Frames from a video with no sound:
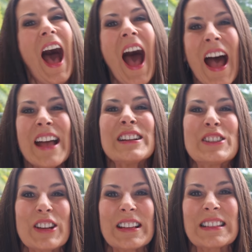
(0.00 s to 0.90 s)
I
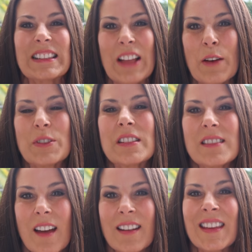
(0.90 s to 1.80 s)
just love
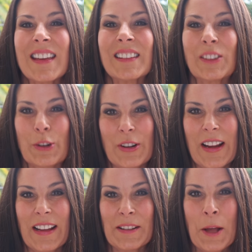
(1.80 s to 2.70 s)
studying and
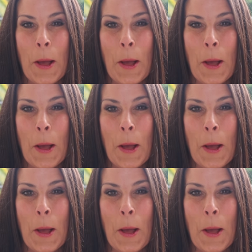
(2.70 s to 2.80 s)
learning,